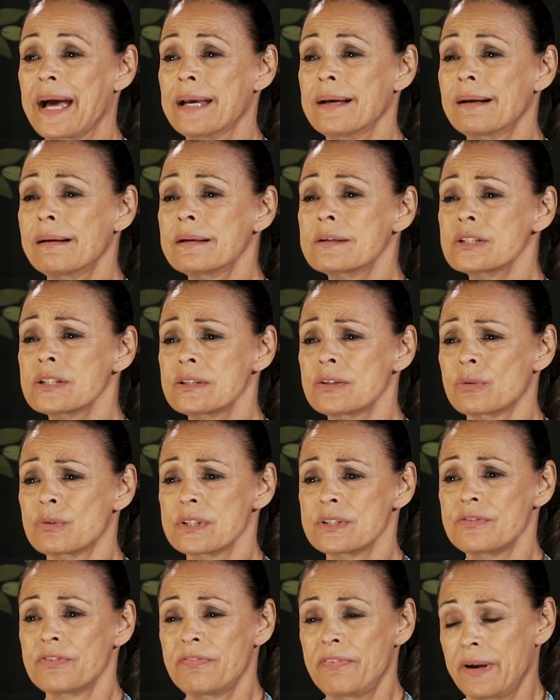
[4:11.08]
my English
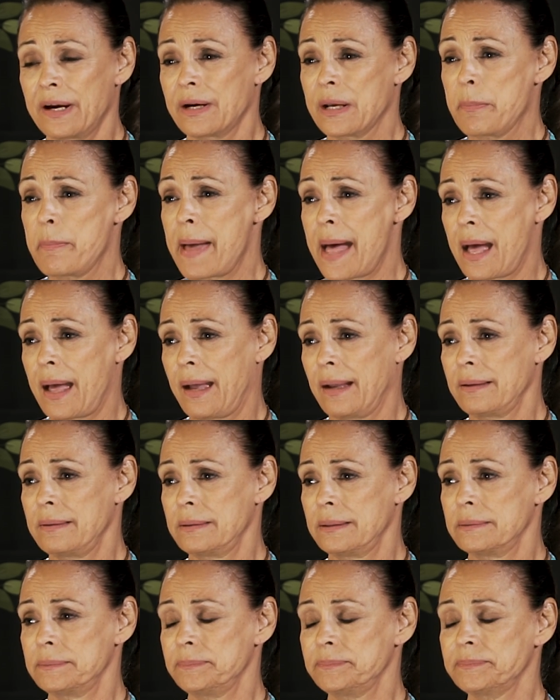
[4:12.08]
was very
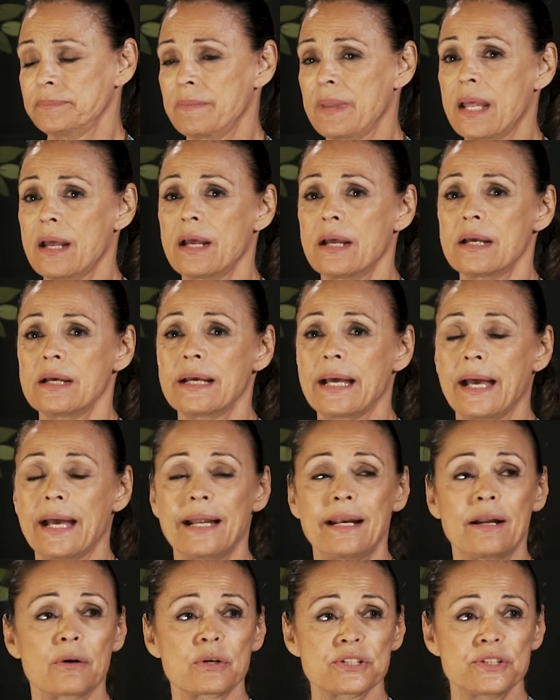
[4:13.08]
bad.
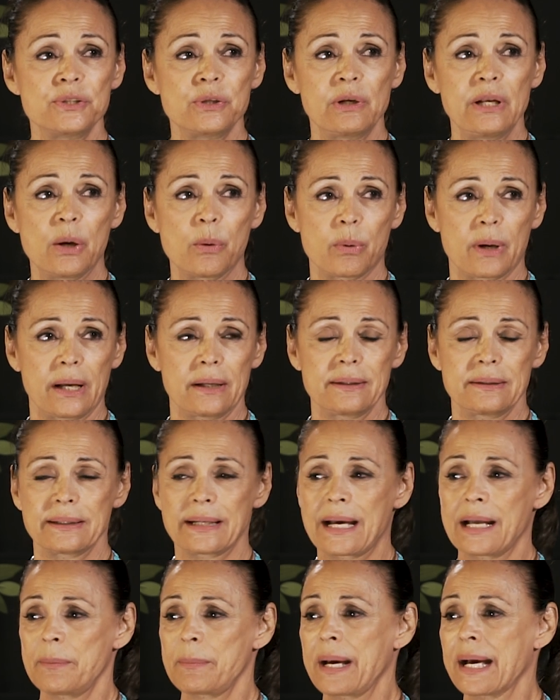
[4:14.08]
And I was newlywed,
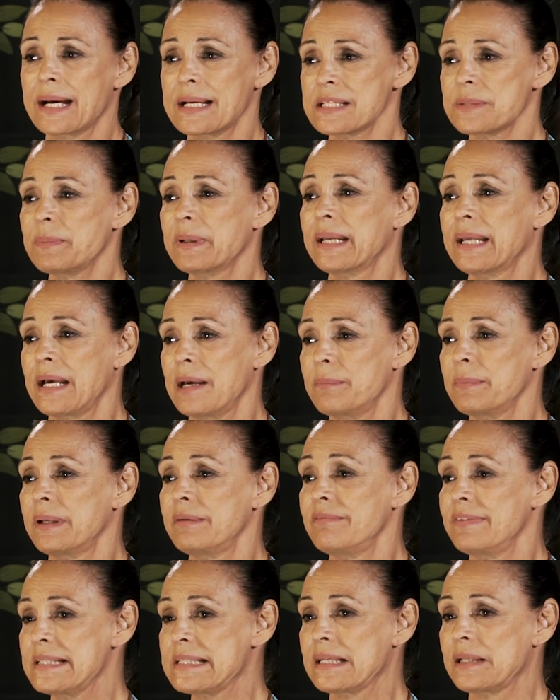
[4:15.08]
and my husband came
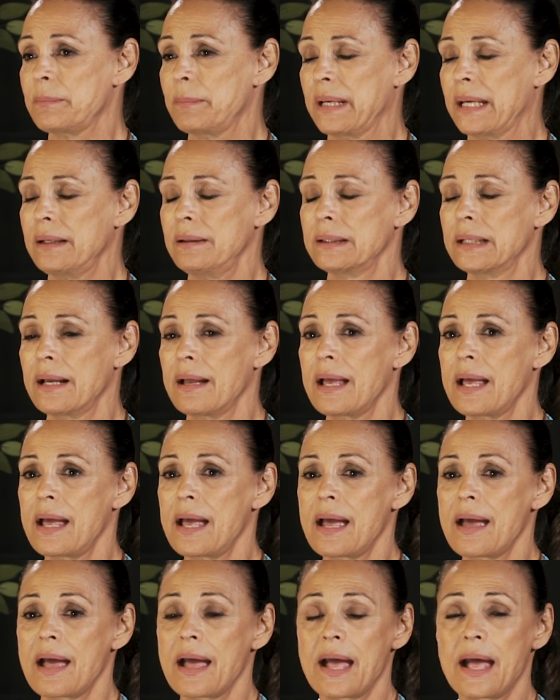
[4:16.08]
and visited me.
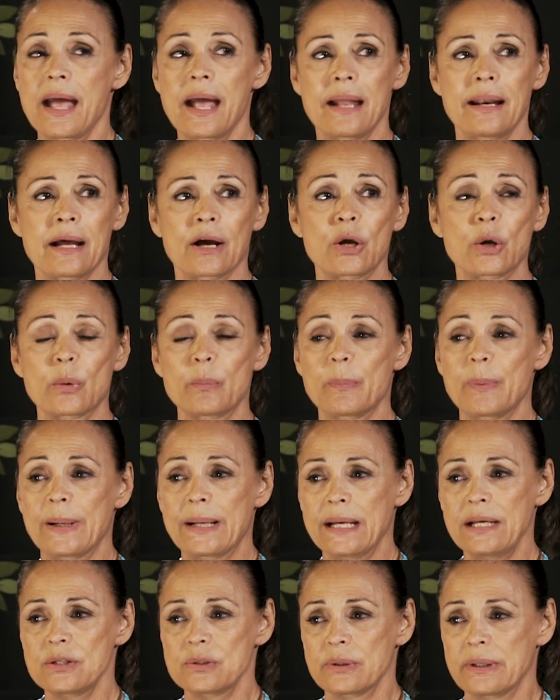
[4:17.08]
And I
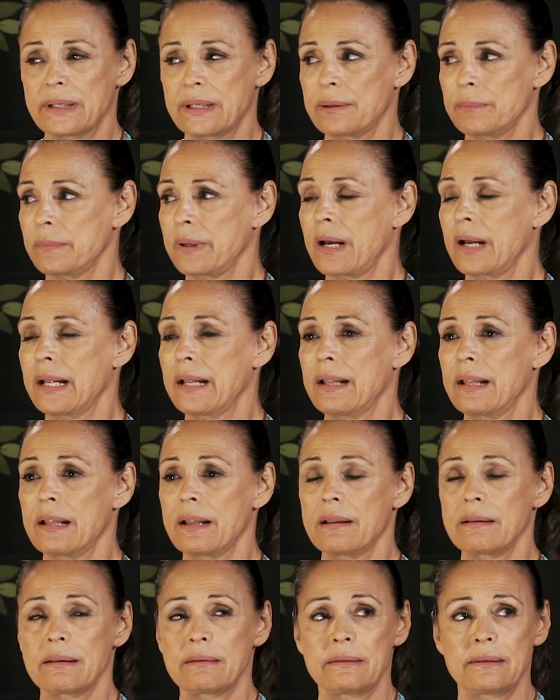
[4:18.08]
complained to him.
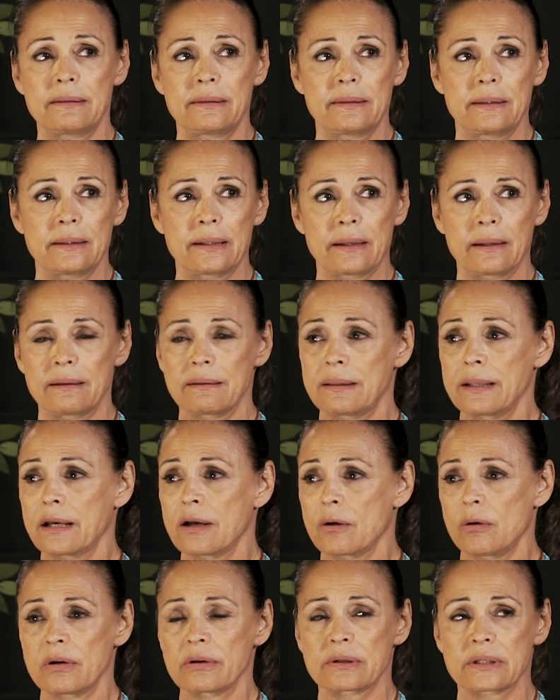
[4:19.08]
They, they
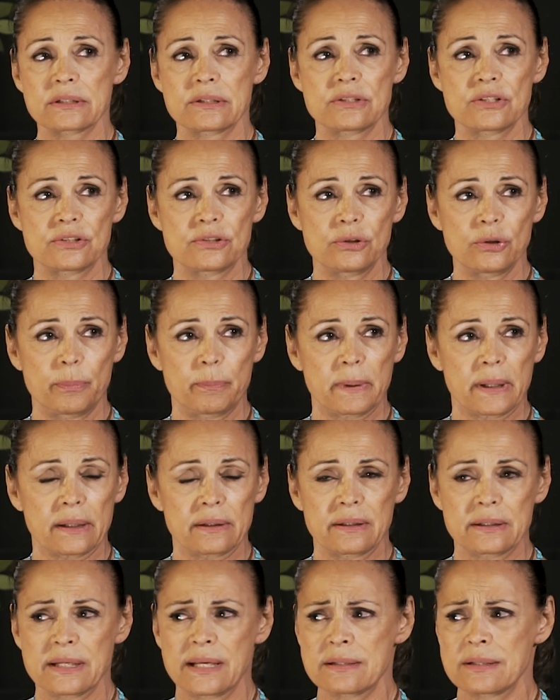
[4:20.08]
called her
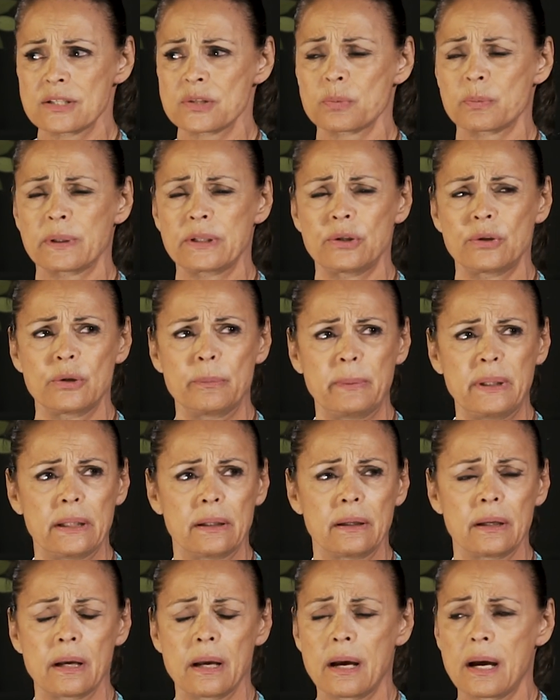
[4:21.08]
stupid. He says, What do you
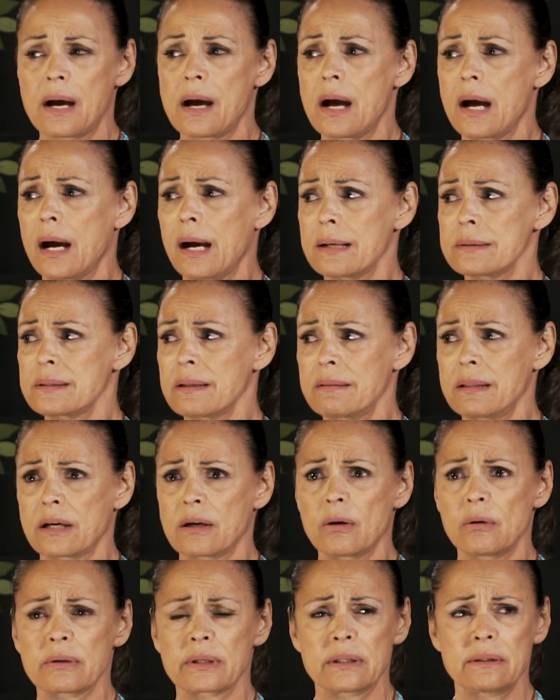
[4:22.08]
mean? I said, They
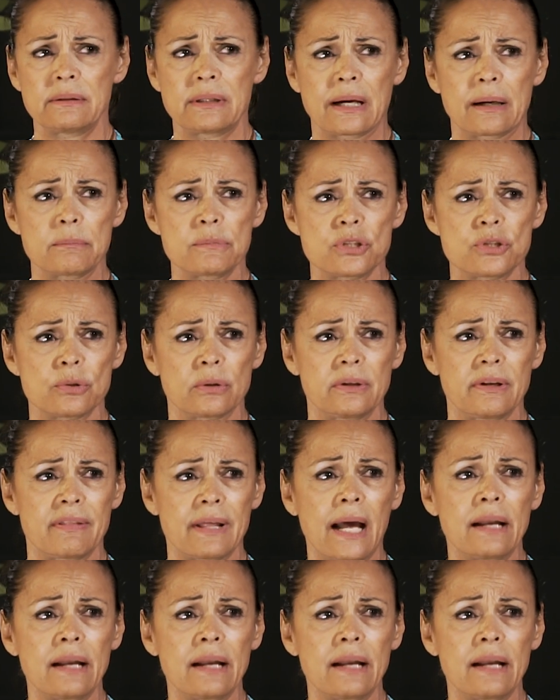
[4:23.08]
called her Dame Judith